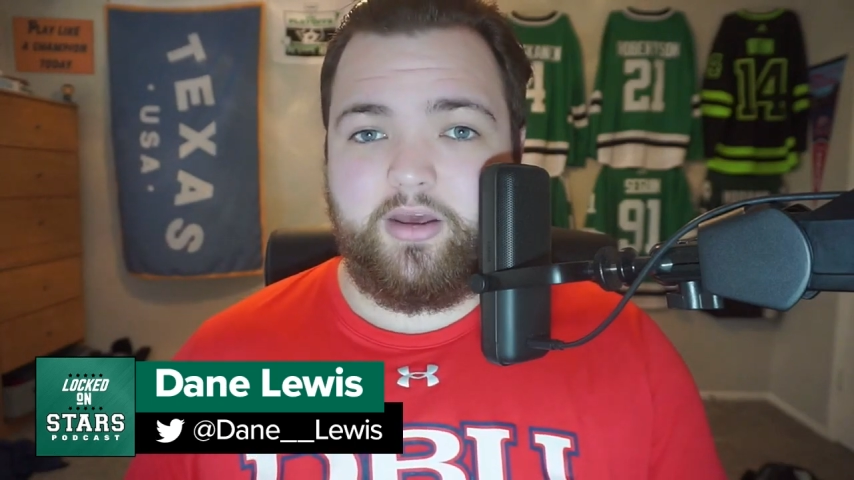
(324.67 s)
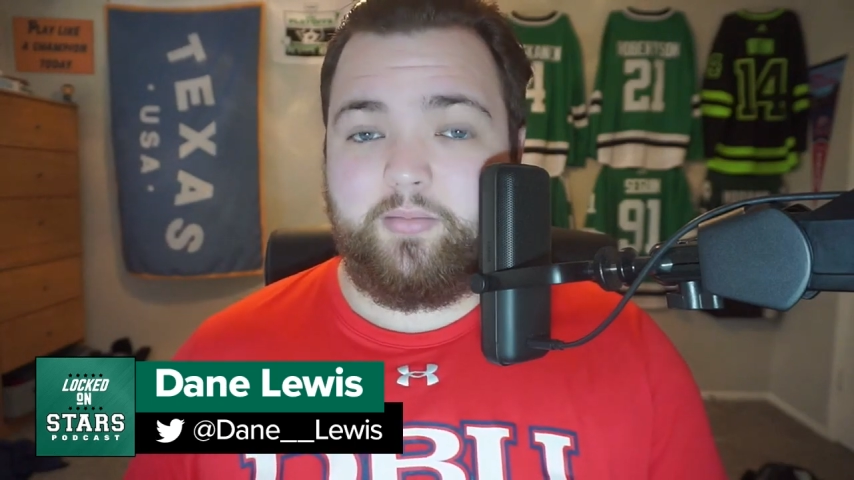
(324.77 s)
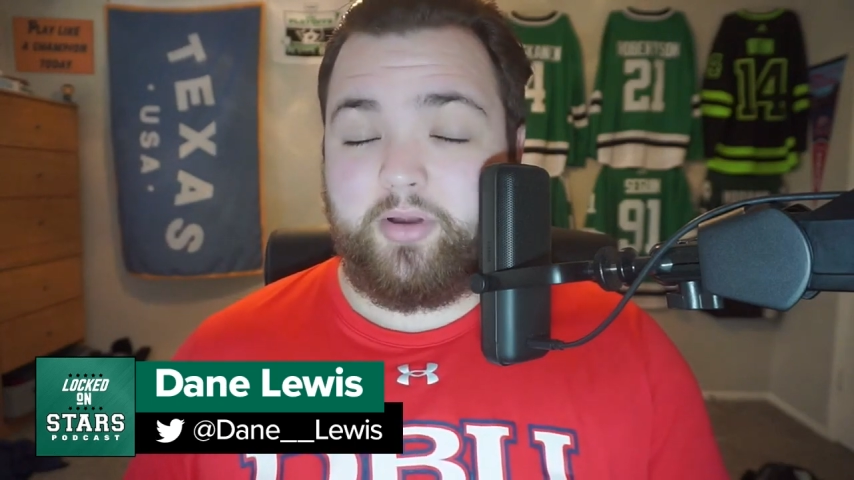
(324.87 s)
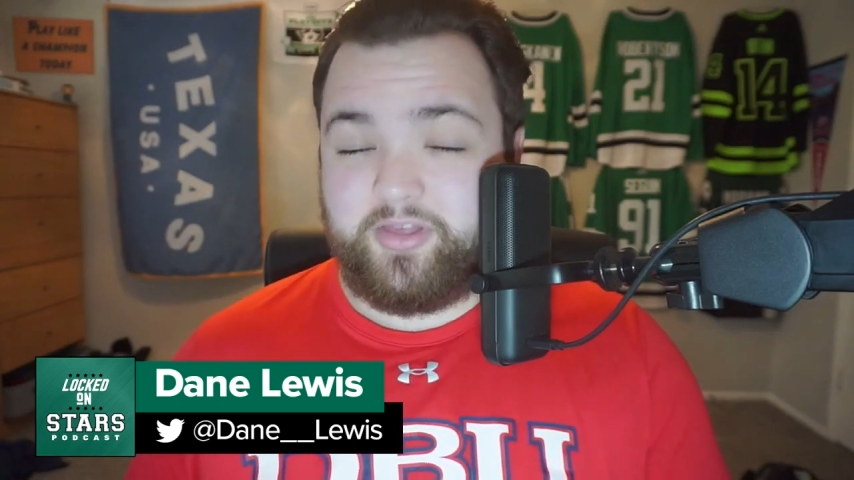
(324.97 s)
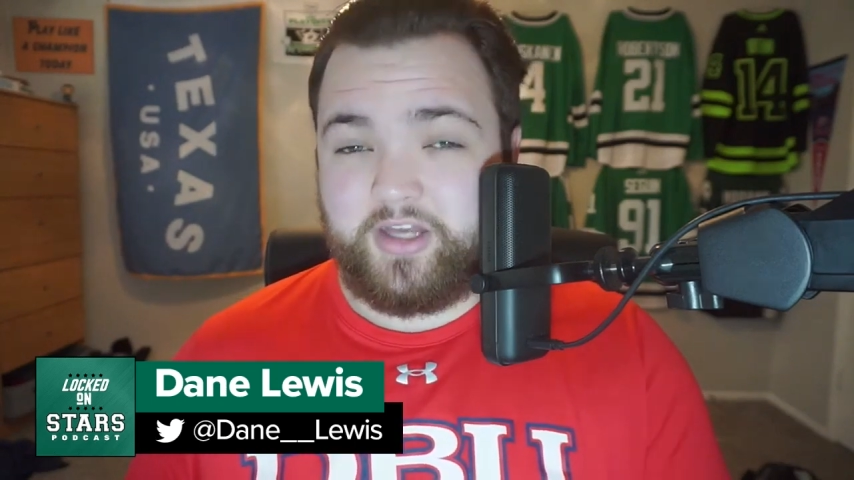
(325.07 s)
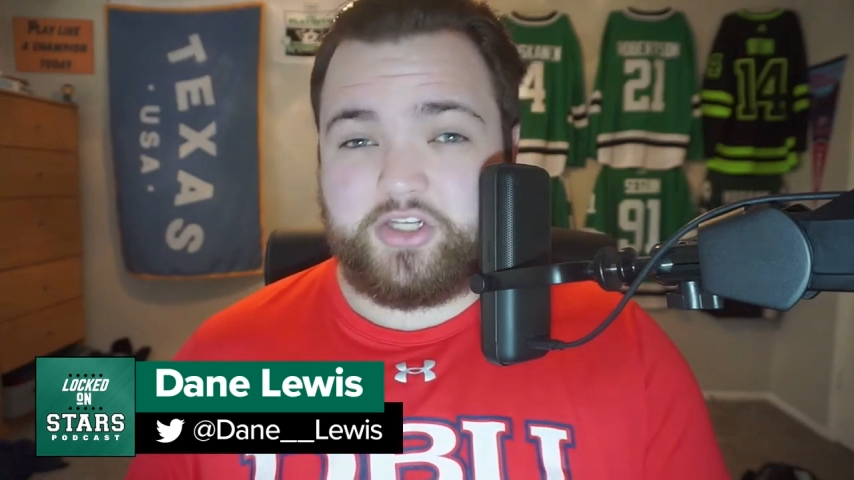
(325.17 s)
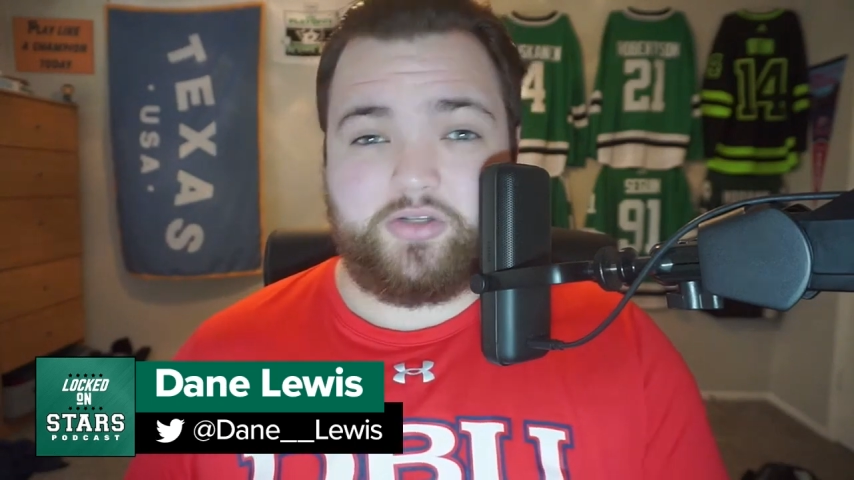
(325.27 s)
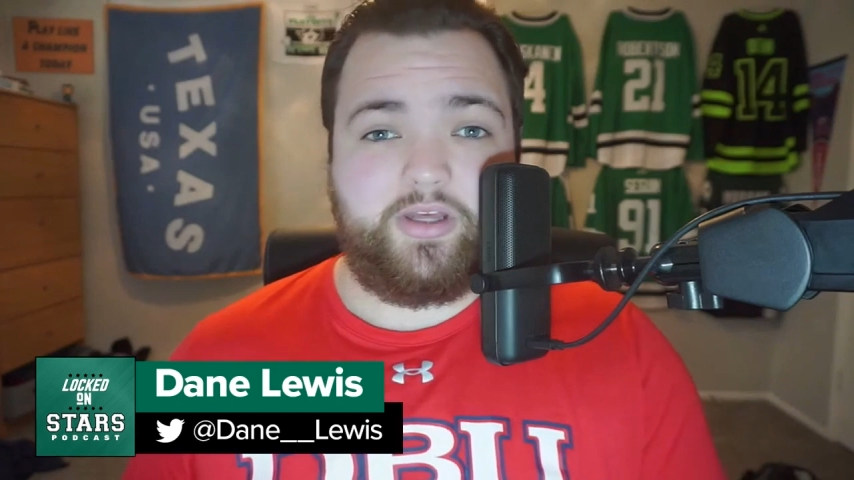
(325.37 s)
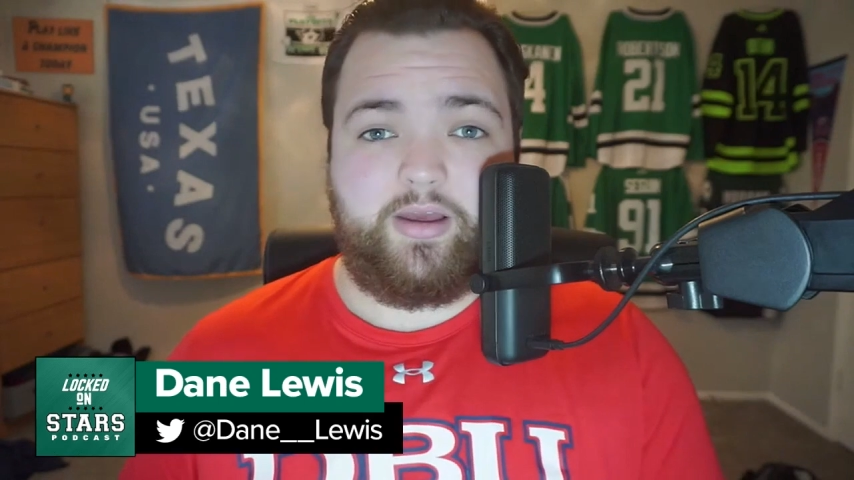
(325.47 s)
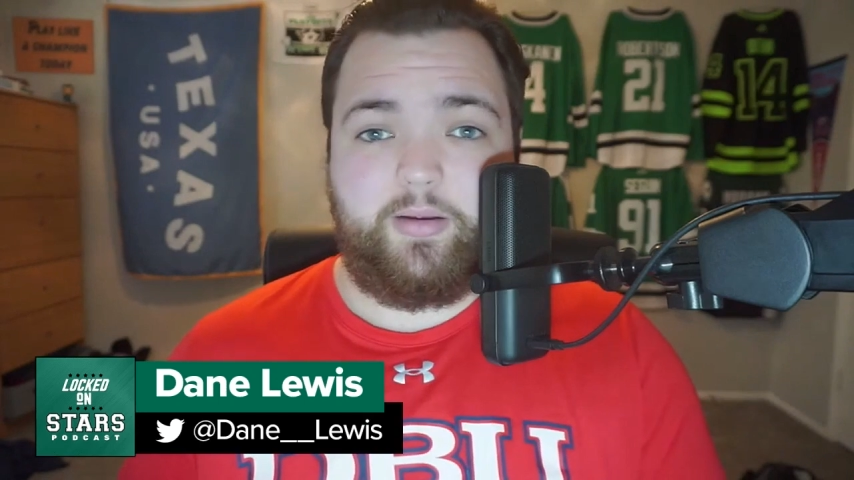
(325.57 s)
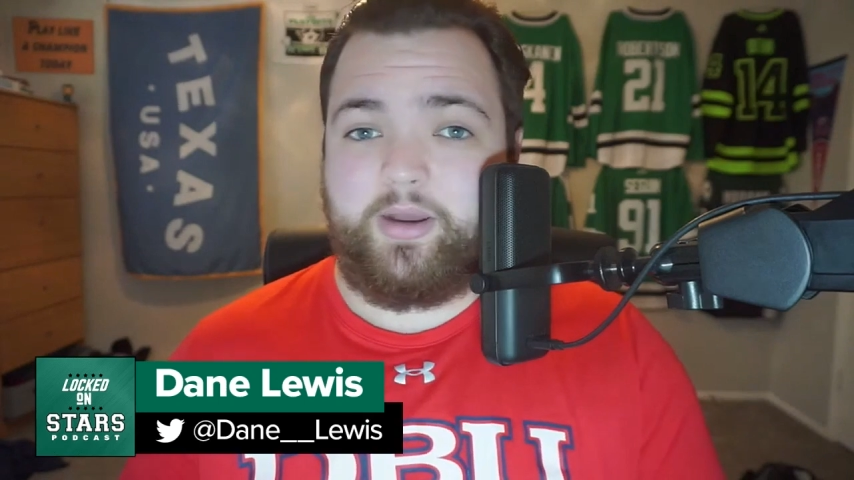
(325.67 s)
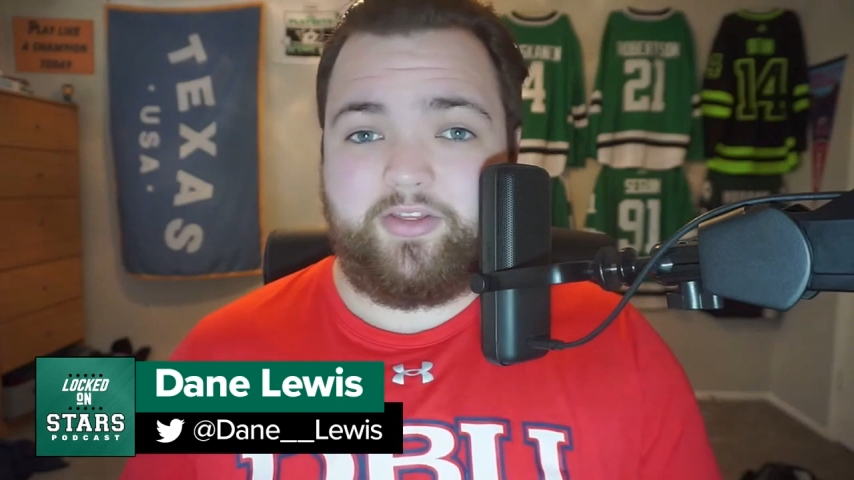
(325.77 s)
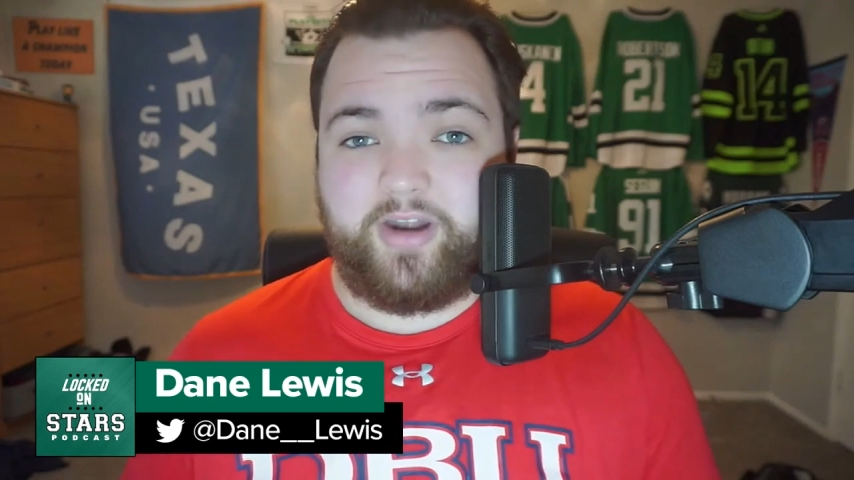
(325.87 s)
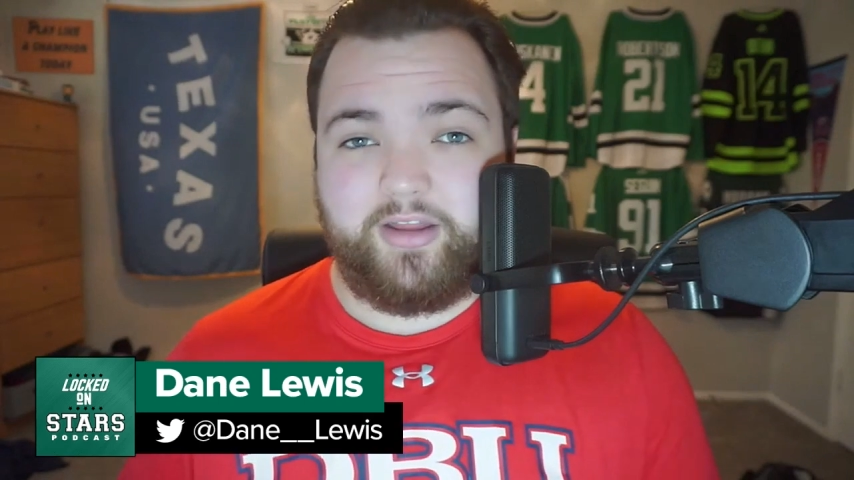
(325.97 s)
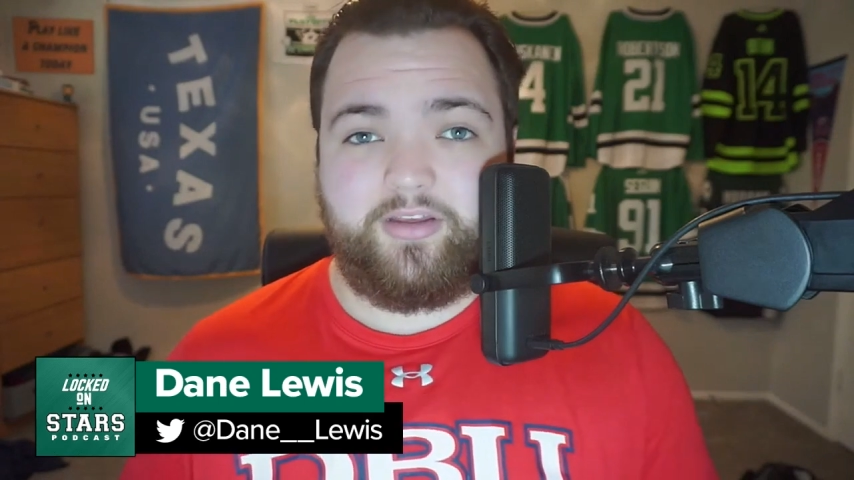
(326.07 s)
Potentially, I mean, it's
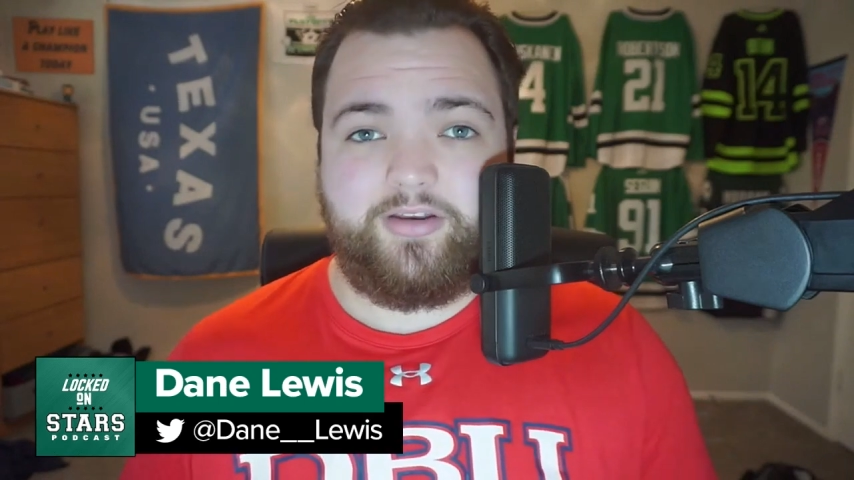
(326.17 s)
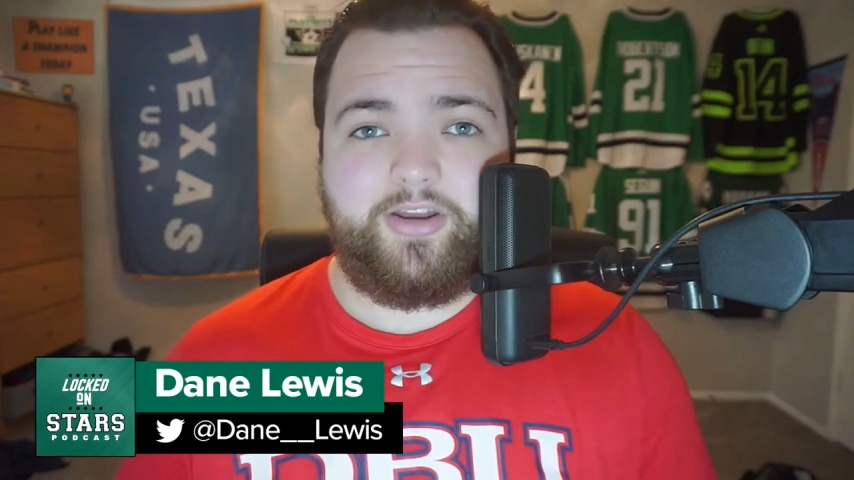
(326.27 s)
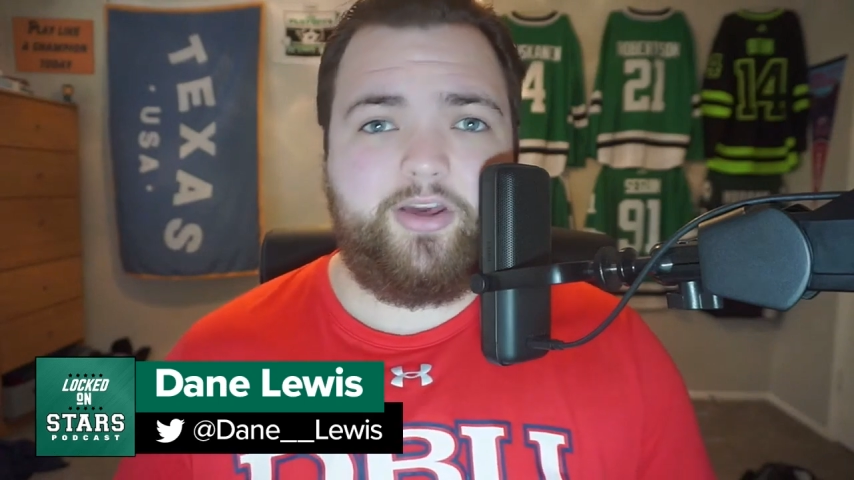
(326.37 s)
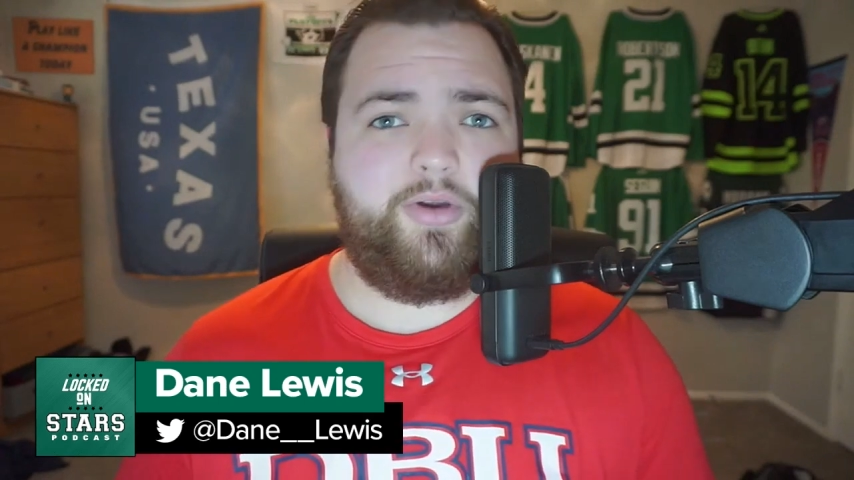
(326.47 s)
not a done deal,